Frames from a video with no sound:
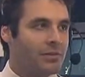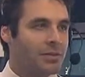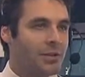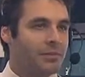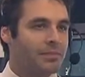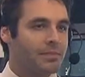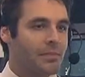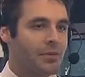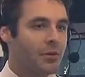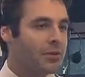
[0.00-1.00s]
So
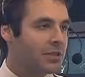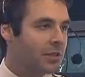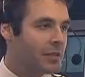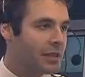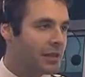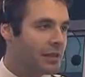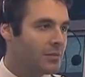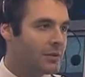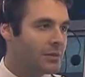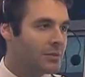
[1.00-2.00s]
the first thing we did
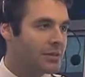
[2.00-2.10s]
was